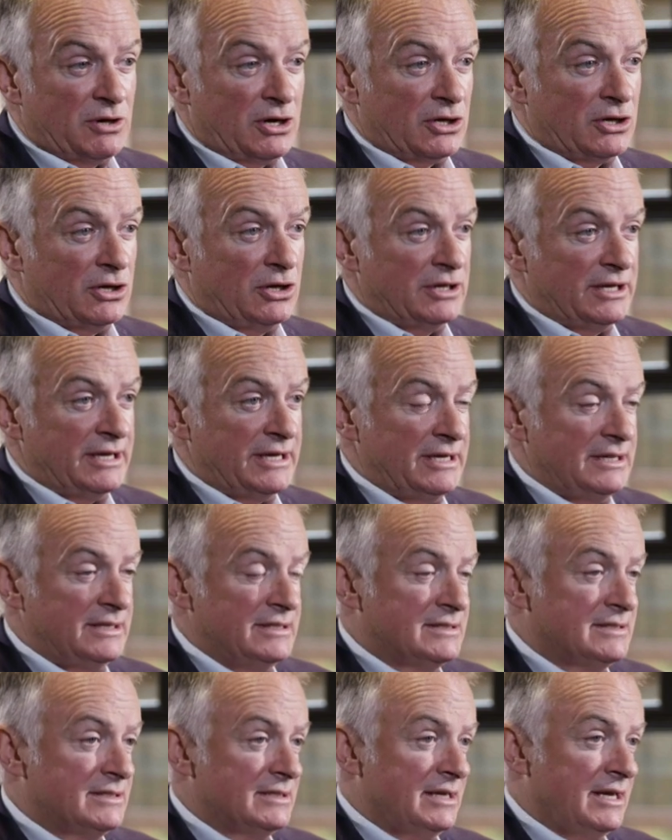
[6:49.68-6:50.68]
to our
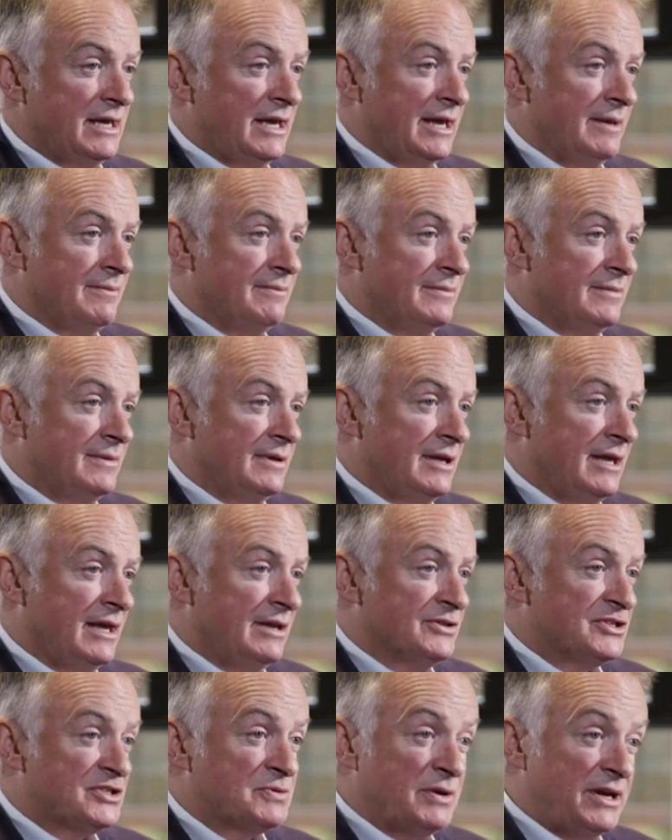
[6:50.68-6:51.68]
colleagues
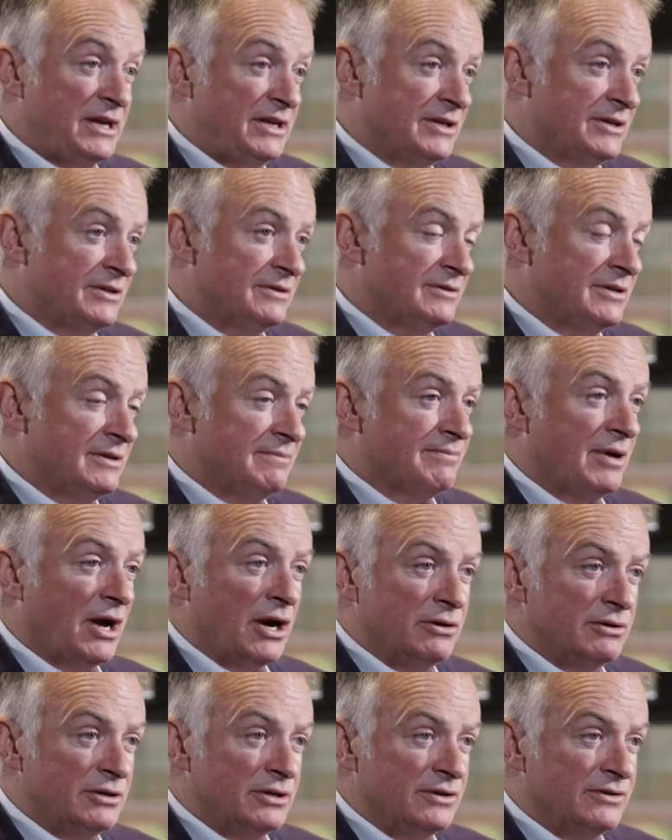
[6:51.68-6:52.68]
in Sweden, in
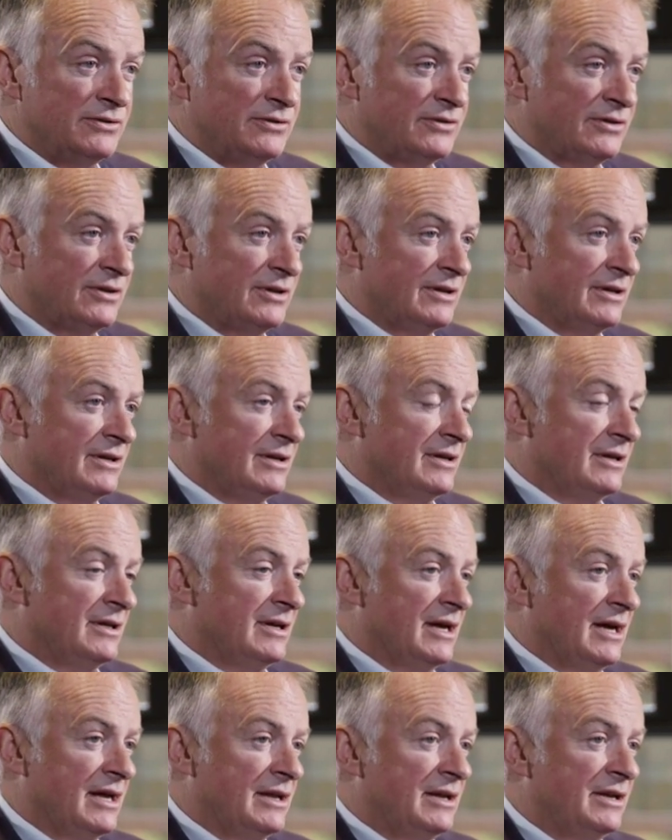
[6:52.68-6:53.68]
Poland,
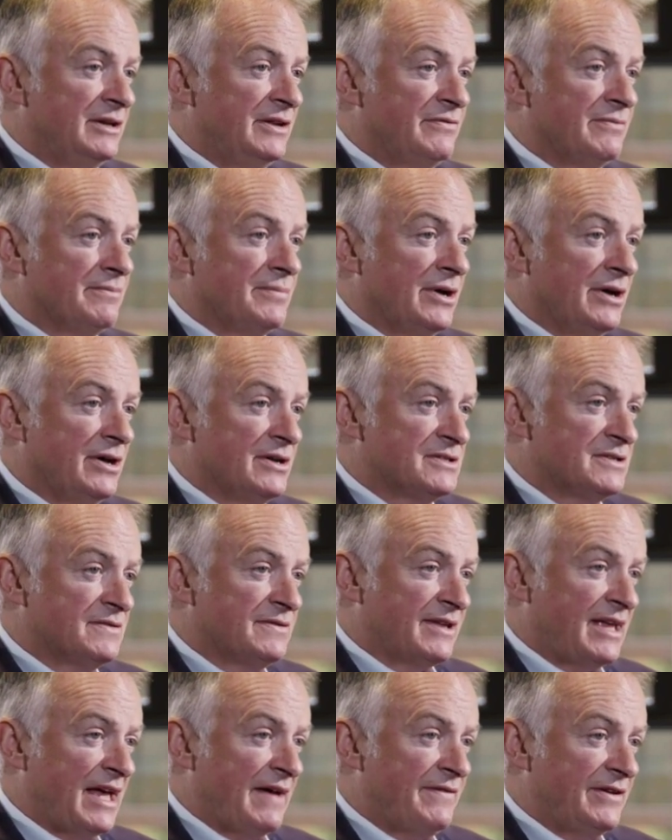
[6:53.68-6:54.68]
and in different parts
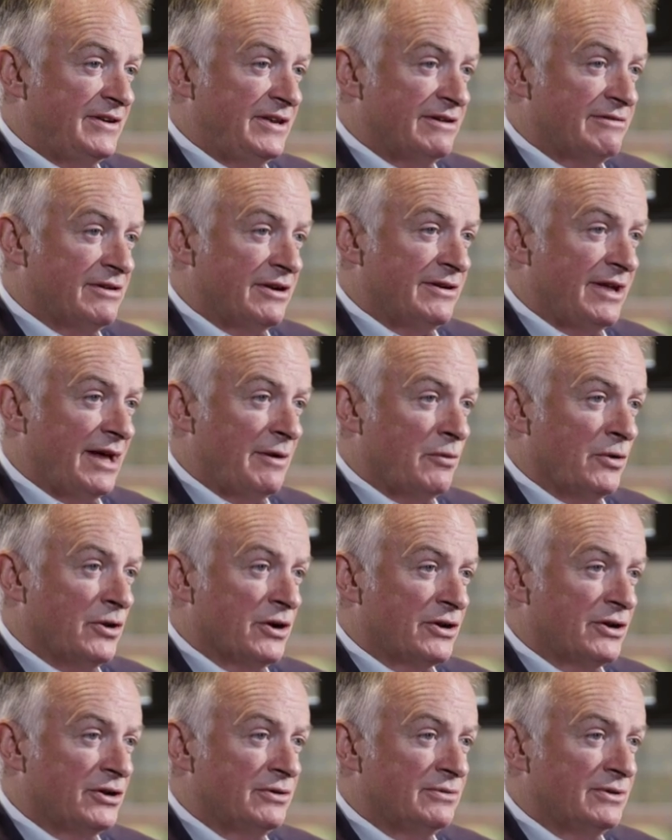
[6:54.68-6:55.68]
of the Caffè Nero
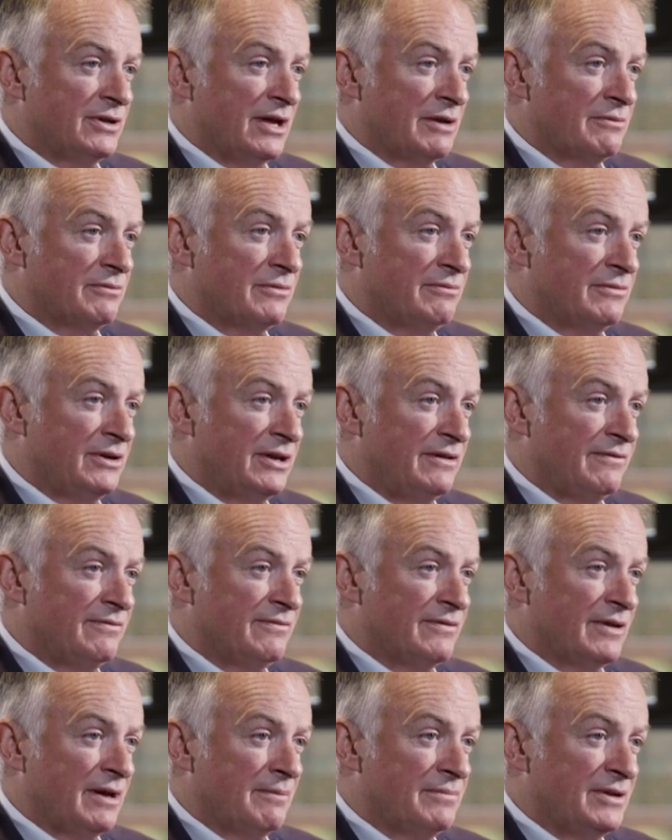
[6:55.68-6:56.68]
network, and
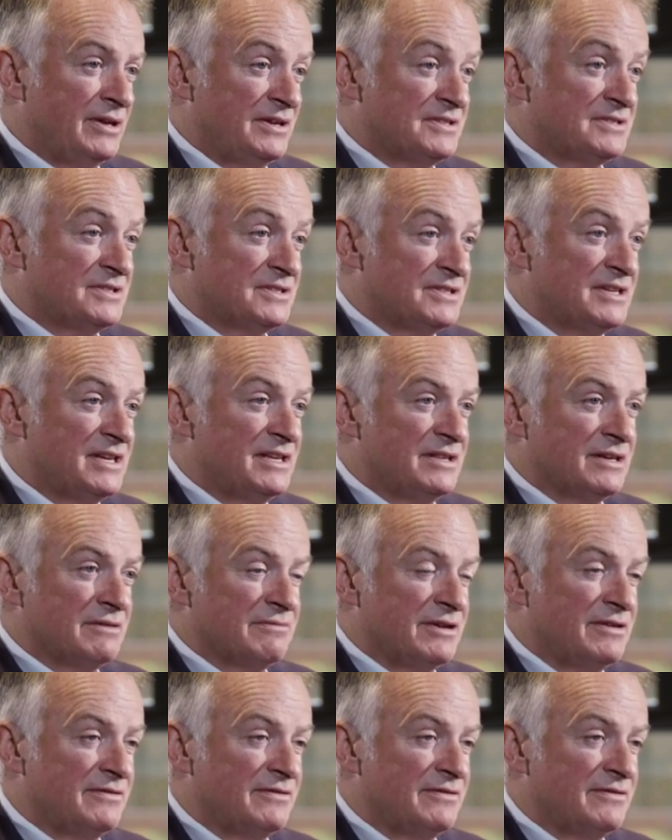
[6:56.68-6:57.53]
I'm pleased to see that